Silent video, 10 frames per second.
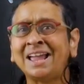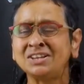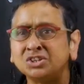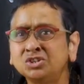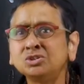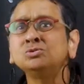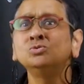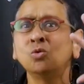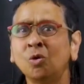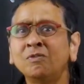and
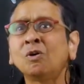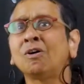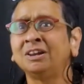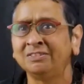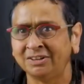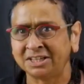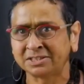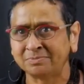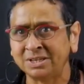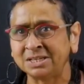do overall
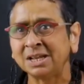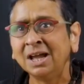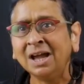investment